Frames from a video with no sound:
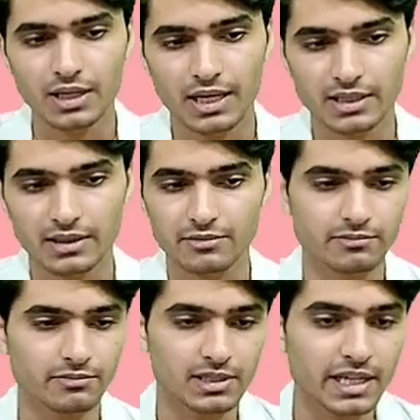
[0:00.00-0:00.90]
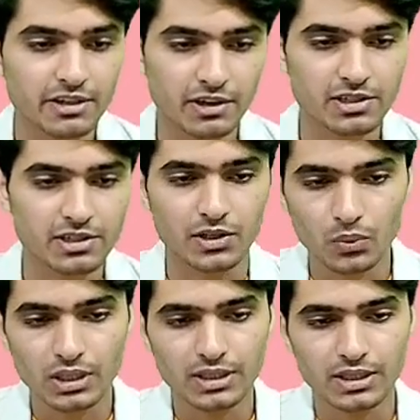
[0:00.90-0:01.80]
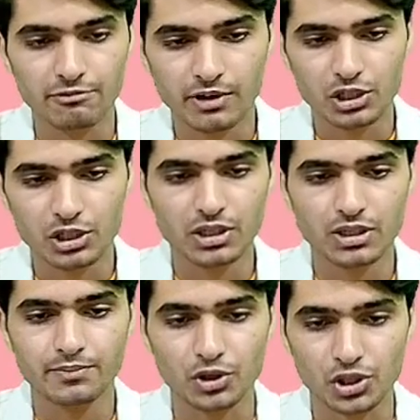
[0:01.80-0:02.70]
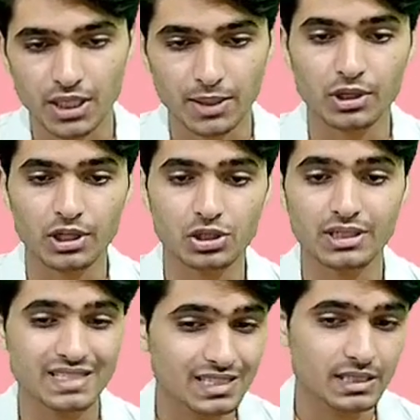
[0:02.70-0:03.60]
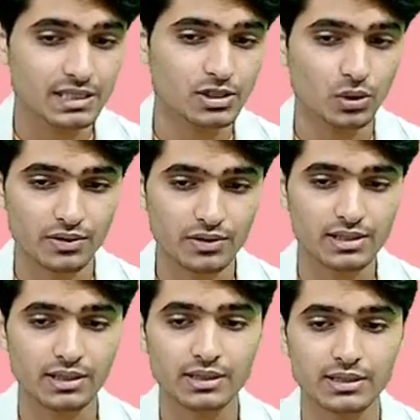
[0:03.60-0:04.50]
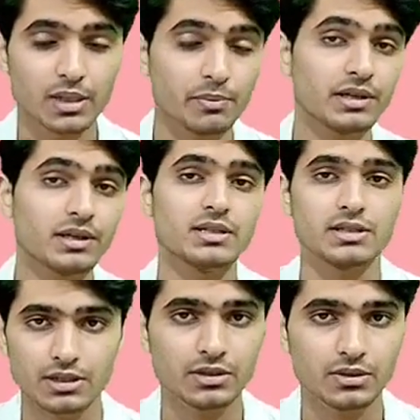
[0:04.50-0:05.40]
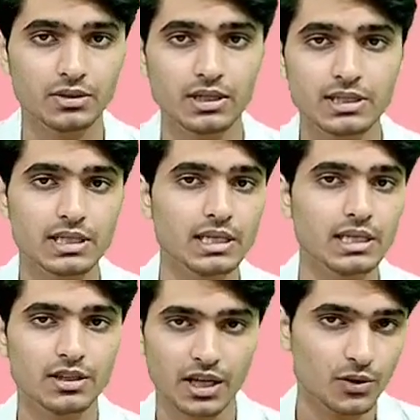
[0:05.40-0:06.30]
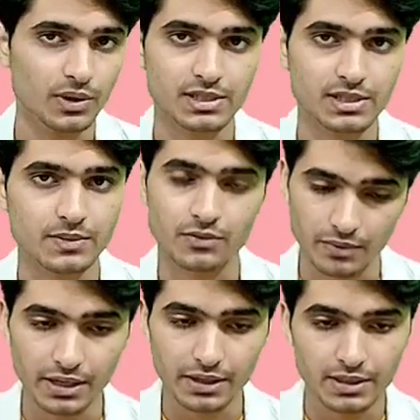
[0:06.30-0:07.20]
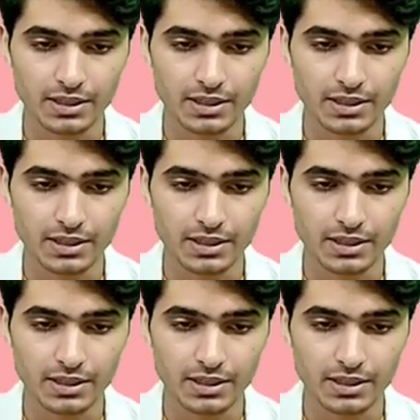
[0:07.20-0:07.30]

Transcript: And the side effects include the flushing, postural hypertension, dizziness, tolerance, and dependence to these nitrates, right?